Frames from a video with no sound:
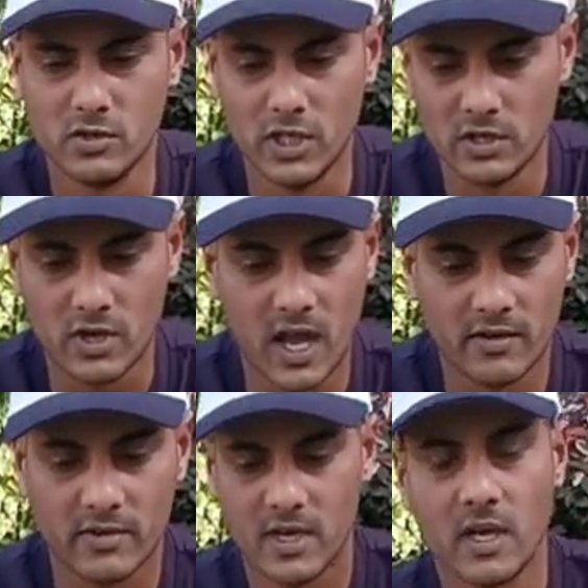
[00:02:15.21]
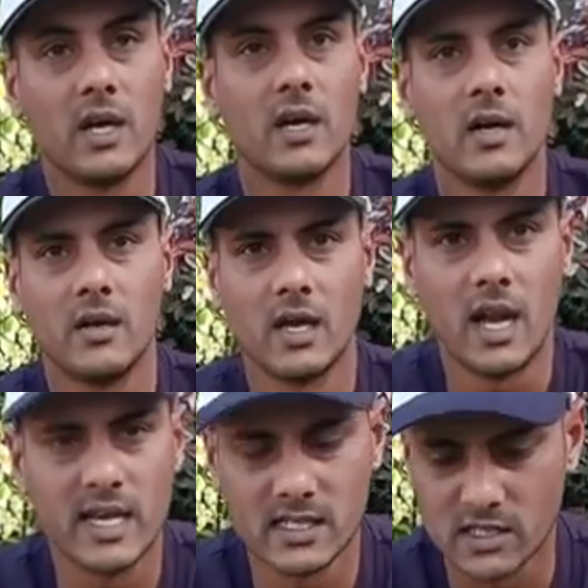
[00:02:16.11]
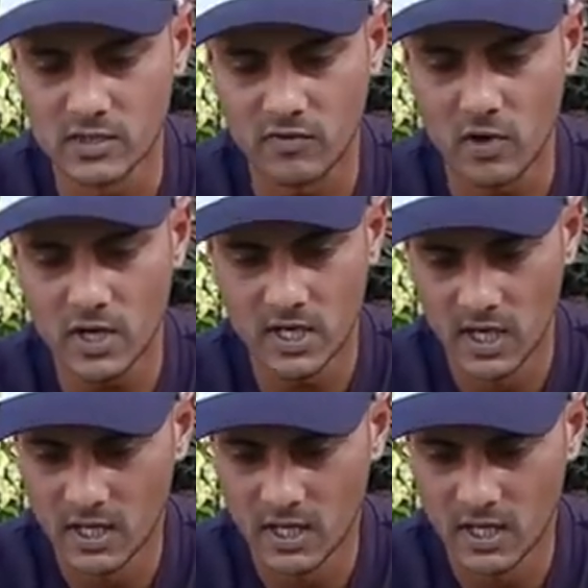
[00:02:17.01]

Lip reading: you need to have a license for it.